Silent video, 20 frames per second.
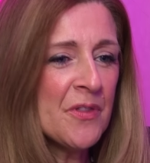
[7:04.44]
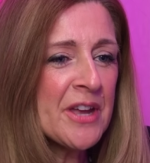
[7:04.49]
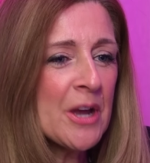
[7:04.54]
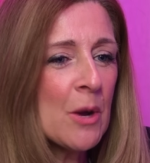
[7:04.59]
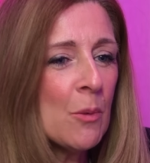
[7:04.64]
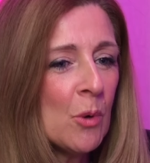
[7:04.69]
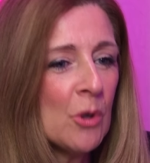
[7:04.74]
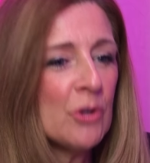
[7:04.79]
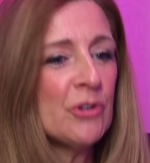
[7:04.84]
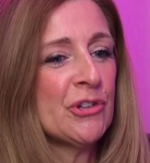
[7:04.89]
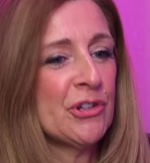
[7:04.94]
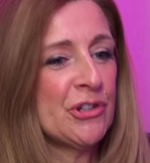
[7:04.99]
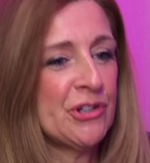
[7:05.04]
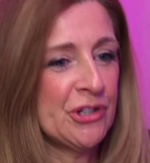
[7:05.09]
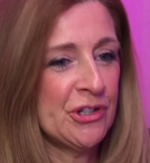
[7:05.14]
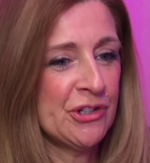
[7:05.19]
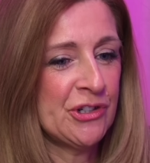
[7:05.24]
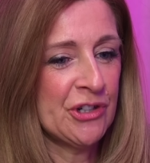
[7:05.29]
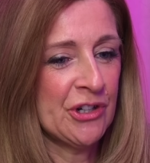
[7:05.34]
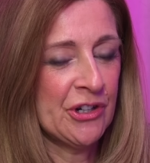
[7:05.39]
thing I want to
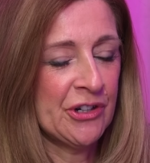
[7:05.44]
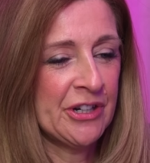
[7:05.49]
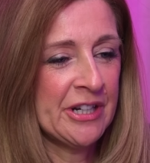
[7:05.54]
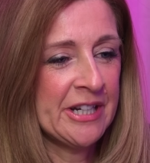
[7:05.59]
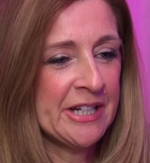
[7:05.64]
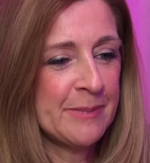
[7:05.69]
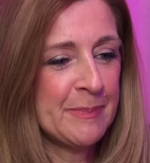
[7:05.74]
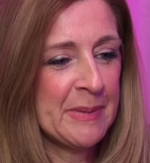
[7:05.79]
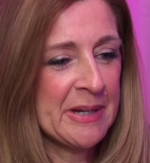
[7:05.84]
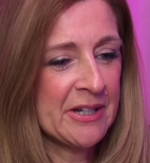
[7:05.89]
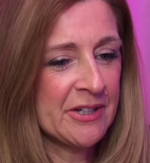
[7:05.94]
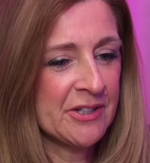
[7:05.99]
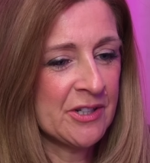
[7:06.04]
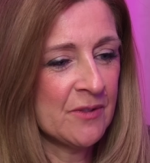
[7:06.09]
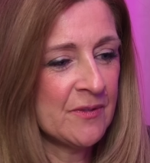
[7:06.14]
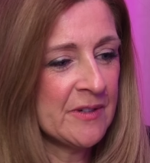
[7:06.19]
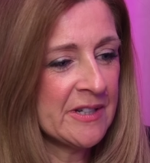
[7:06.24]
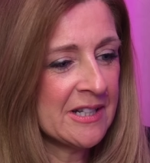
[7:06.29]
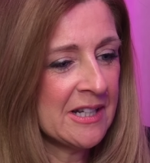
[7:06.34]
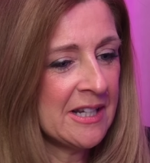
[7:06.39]
touch on is because
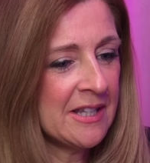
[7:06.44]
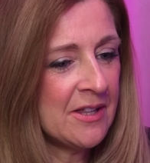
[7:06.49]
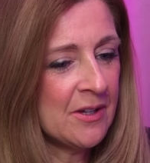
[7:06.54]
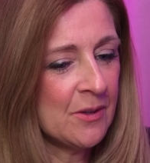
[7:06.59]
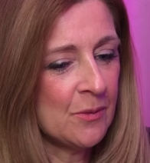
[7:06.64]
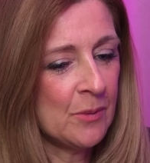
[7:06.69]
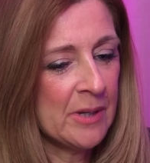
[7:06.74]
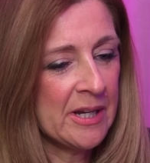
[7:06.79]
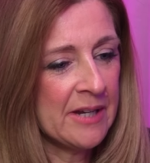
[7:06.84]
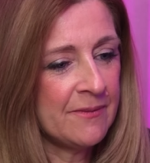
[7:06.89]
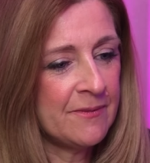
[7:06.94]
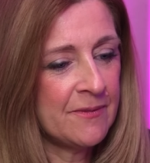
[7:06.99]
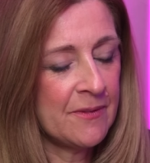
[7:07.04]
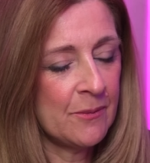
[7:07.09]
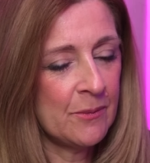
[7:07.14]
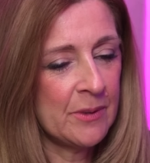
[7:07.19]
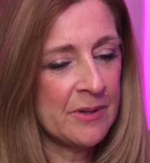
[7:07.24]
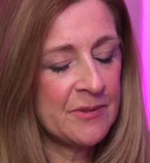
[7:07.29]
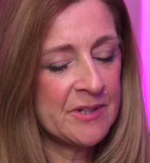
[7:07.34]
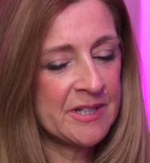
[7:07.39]
obviously that
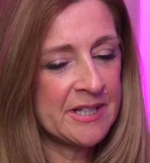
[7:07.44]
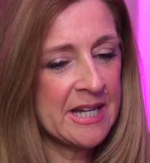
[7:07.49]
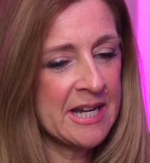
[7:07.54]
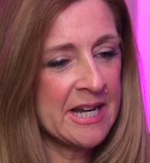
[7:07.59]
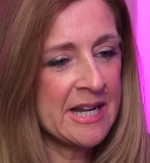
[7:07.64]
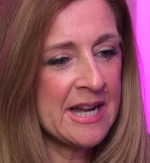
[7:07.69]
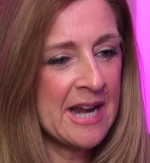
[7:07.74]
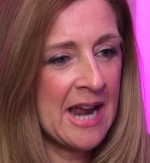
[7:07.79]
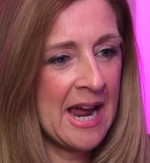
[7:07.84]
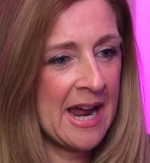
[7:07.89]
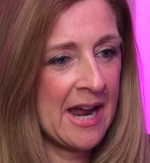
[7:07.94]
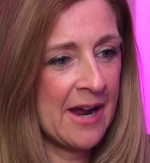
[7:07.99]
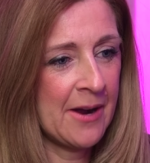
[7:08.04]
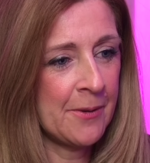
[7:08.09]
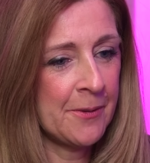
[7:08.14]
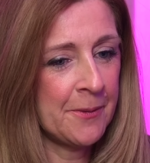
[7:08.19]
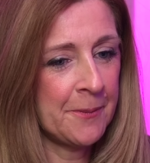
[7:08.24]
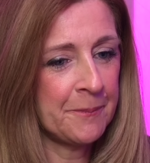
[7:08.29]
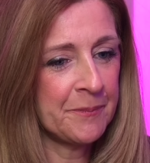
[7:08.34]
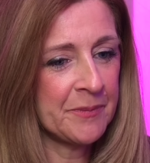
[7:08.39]
we've seen
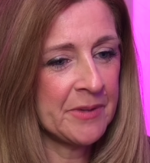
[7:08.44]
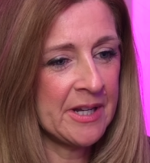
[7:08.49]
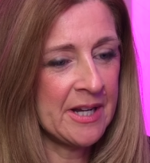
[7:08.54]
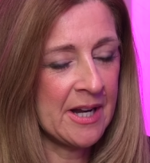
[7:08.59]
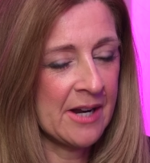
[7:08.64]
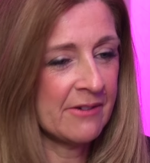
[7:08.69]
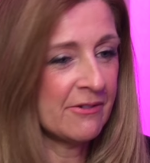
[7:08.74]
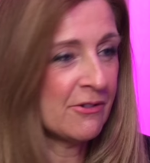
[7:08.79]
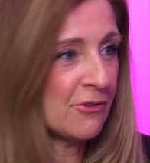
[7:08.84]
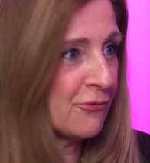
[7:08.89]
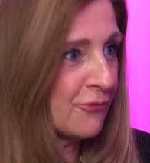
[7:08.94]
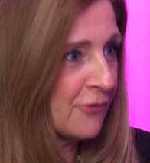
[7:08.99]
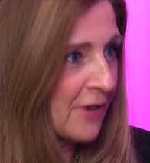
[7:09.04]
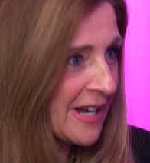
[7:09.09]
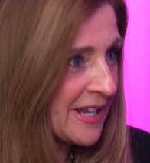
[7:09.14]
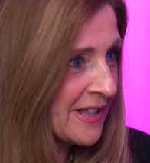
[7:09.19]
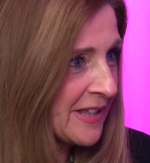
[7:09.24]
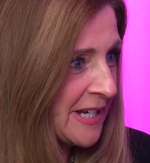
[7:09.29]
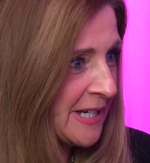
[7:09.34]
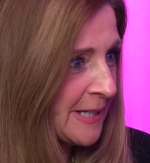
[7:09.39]
how,
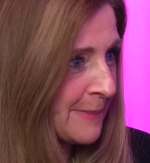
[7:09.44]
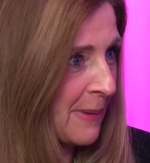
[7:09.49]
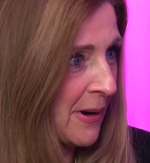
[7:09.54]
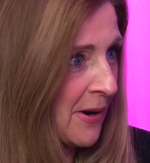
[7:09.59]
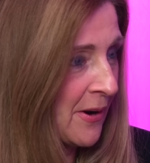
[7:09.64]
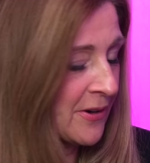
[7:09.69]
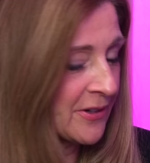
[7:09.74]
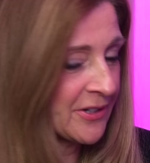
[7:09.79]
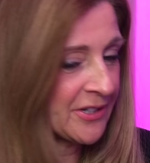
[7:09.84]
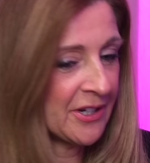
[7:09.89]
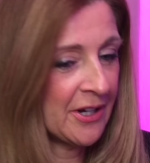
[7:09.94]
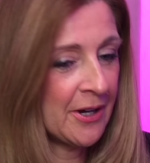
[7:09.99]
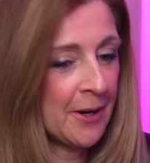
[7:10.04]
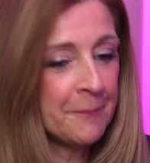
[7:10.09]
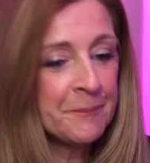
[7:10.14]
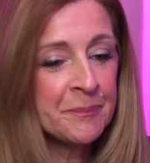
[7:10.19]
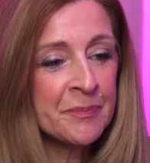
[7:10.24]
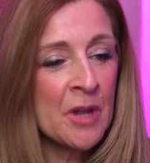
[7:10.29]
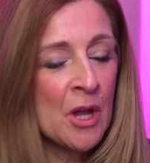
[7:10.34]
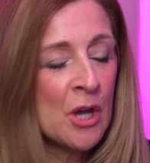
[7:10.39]
great these parks
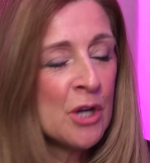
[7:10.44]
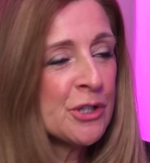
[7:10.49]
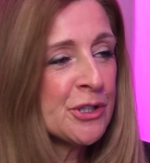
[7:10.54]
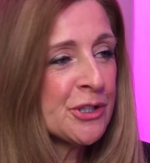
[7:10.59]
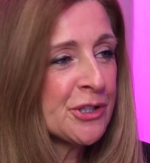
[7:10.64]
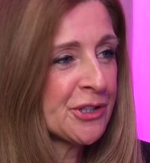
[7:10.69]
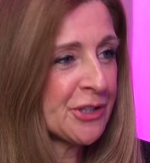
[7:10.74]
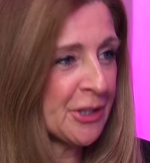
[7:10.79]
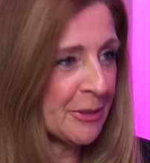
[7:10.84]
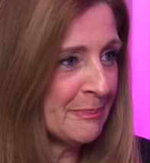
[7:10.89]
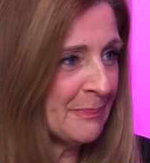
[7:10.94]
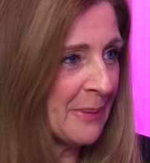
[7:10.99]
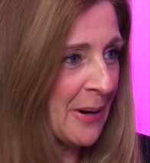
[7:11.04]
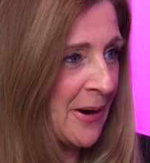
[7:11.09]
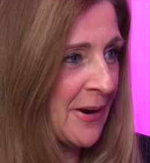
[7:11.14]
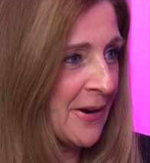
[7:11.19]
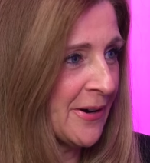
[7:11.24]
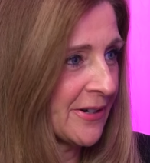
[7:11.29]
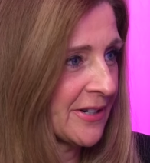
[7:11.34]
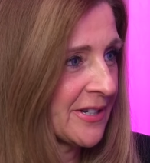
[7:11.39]
are. Some
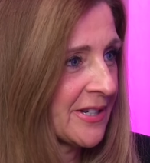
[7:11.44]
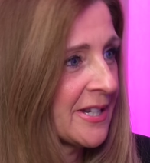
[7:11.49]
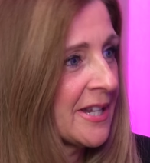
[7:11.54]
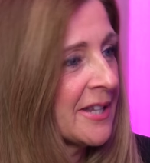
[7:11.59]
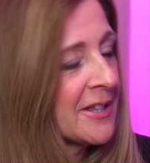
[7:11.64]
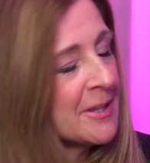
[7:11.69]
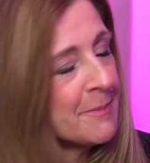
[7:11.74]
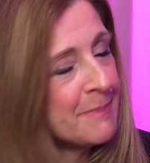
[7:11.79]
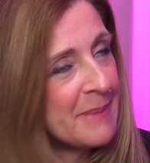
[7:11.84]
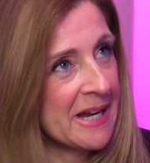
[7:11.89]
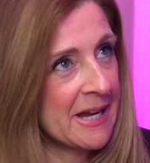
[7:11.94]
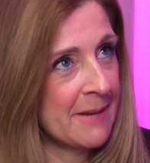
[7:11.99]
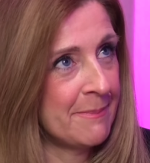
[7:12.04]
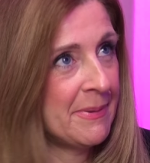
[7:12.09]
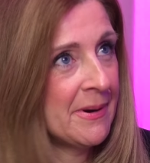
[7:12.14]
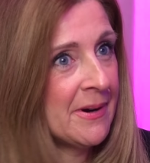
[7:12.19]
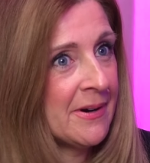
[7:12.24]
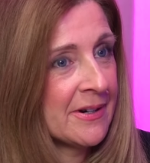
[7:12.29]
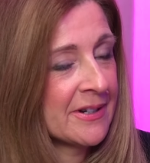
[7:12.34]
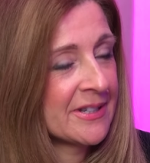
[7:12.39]
parks, the bigger
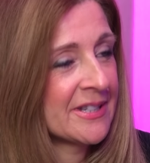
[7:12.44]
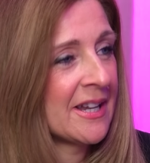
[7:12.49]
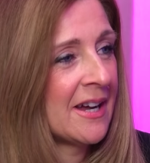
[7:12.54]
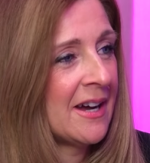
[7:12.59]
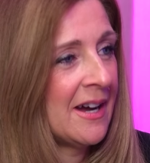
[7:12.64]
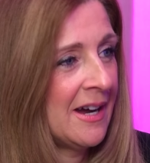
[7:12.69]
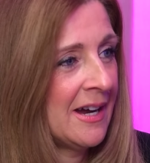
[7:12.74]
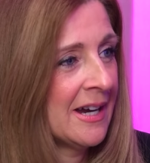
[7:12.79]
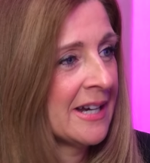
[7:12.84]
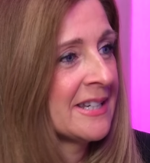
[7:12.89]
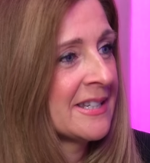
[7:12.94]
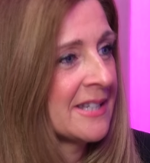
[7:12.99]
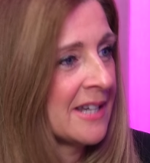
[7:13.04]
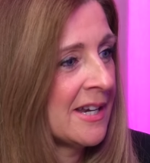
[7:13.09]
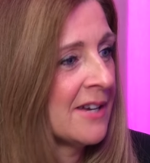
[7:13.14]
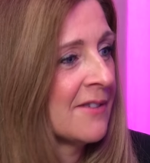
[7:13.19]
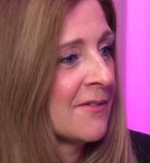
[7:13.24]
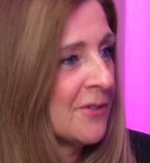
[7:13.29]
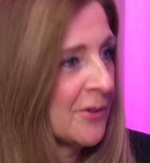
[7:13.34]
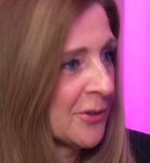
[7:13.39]
parks, I
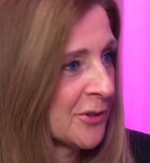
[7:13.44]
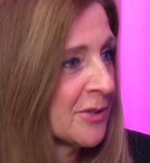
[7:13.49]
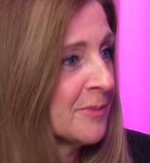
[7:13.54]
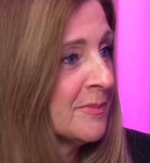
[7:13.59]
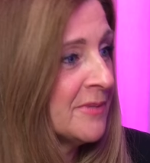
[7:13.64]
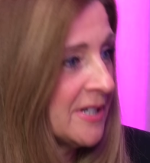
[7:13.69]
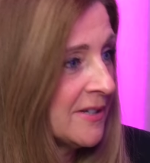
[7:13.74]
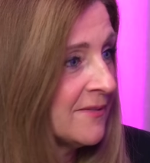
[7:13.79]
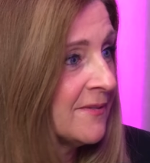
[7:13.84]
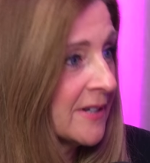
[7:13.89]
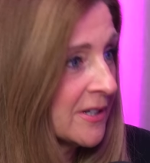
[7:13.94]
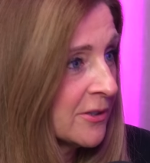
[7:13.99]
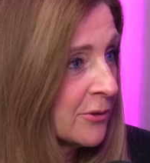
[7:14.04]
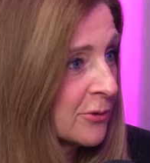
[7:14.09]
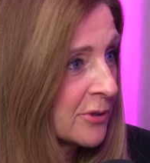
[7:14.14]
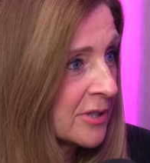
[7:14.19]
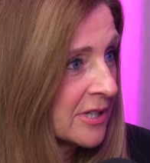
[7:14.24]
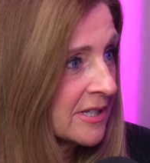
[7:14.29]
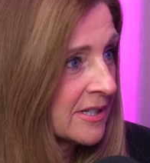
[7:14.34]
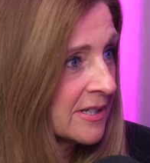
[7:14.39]
say have got some
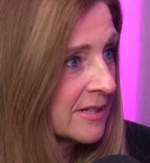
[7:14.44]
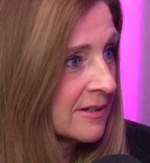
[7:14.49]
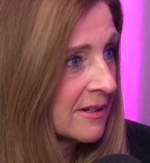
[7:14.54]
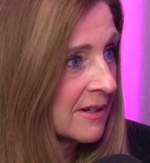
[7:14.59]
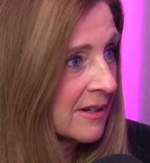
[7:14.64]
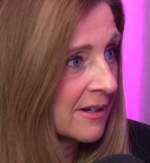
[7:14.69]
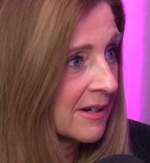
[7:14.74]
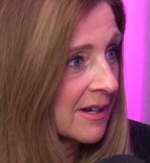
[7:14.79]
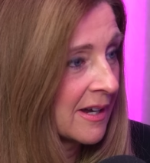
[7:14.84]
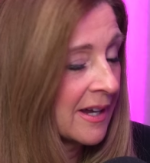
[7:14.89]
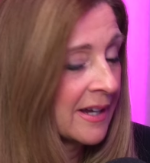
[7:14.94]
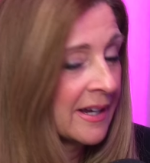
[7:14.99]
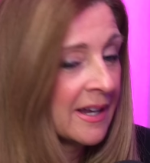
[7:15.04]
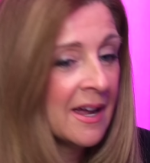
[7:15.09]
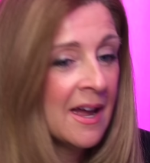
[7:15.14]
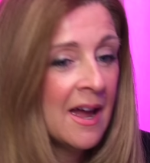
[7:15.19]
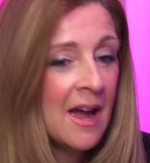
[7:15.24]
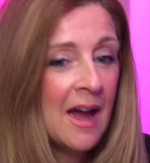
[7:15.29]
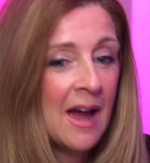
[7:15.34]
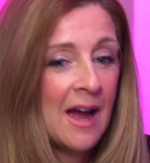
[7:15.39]
difficulties, okay?
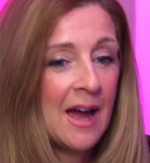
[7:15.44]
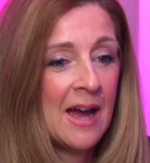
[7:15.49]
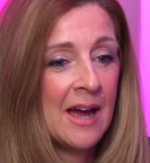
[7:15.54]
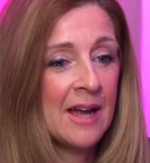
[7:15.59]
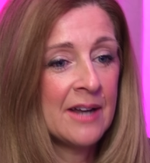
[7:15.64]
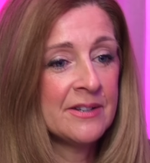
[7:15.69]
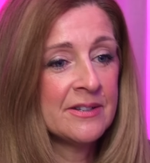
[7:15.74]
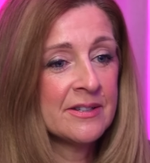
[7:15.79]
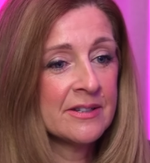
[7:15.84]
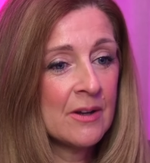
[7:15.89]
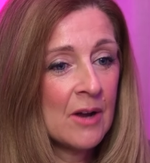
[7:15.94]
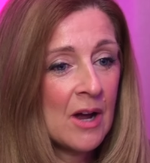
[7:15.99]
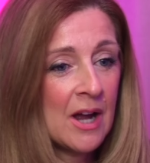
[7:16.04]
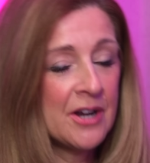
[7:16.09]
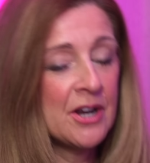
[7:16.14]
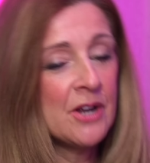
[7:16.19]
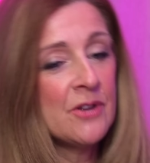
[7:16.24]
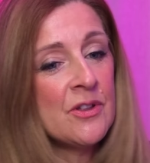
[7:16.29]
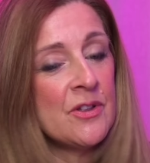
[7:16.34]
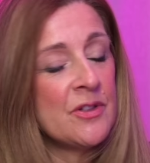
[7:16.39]
And I
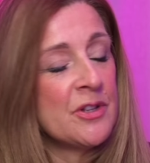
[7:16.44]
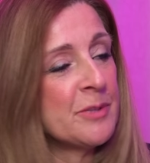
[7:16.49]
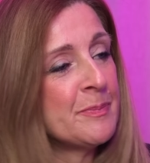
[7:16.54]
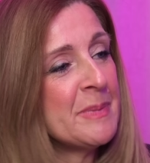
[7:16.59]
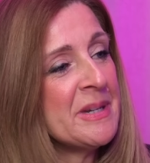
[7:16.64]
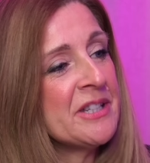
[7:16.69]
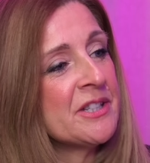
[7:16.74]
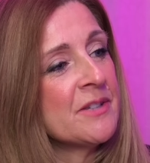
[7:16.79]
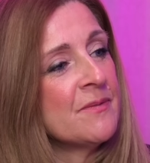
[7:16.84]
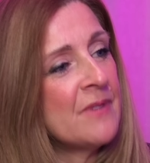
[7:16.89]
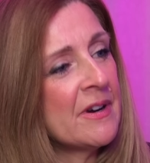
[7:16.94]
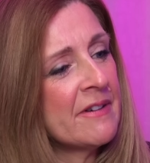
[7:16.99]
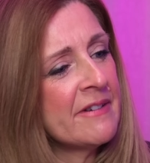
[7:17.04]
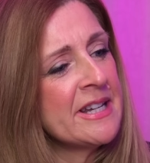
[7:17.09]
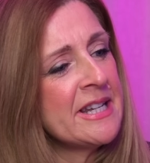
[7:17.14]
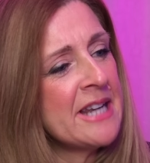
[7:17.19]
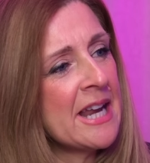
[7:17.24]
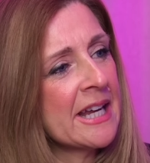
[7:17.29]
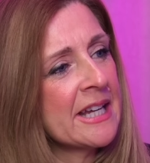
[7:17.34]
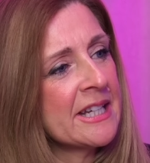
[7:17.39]
know that there's been some
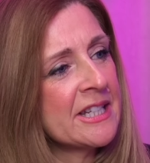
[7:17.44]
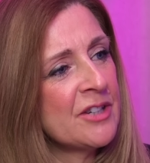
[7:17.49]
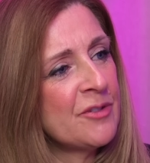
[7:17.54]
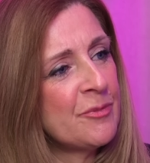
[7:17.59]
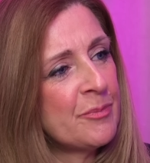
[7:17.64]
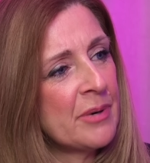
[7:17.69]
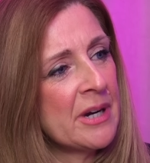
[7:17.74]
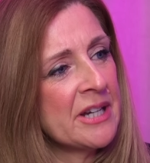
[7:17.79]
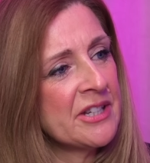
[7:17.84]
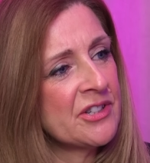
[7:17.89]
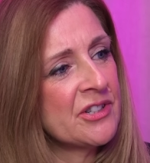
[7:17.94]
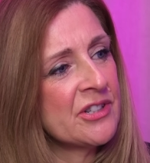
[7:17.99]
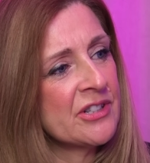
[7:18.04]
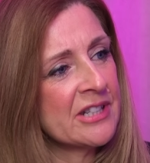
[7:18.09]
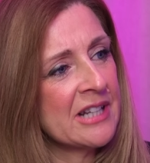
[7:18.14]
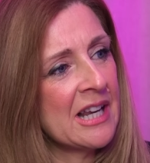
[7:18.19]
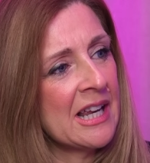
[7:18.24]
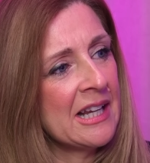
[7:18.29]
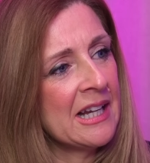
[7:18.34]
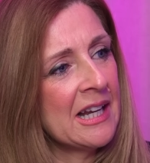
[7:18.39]
very negative press
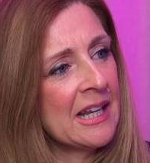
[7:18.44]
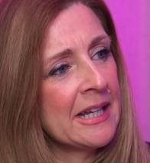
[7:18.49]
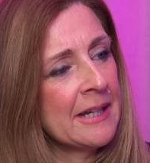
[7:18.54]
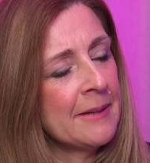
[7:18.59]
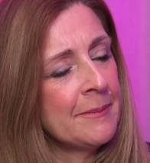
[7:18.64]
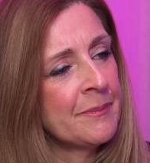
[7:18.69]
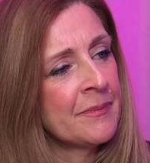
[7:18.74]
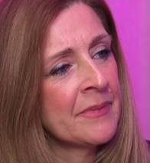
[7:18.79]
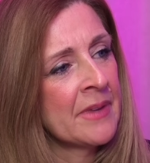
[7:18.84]
just lately.